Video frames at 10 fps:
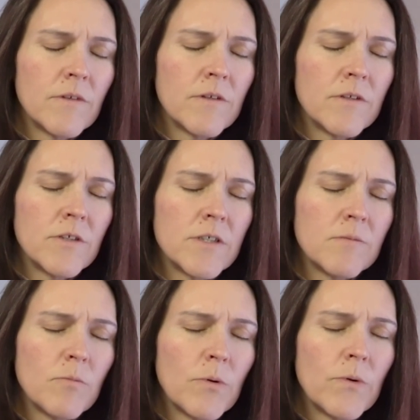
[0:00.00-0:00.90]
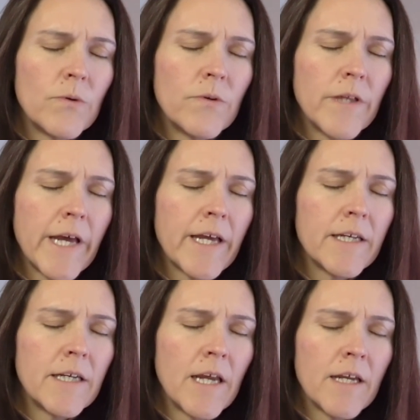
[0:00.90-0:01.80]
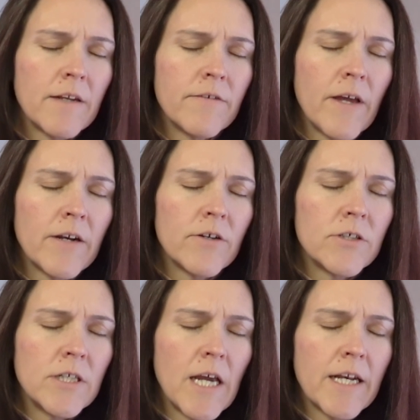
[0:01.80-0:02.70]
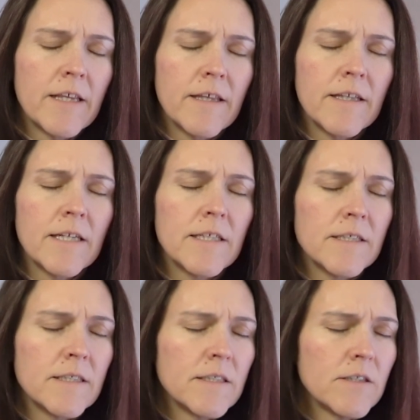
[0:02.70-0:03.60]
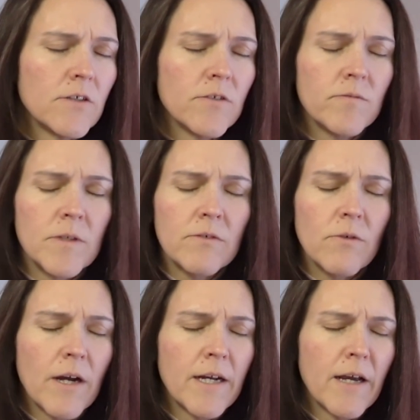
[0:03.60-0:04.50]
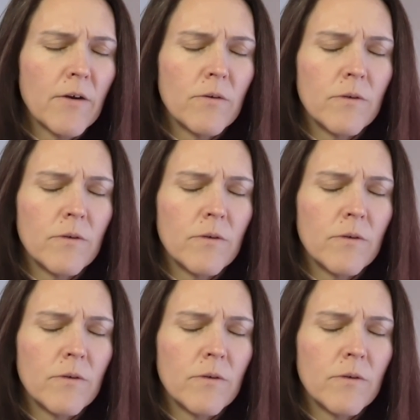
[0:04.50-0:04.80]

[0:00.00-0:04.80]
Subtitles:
And just pull that negative energy, anything that doesn't serve me, right out.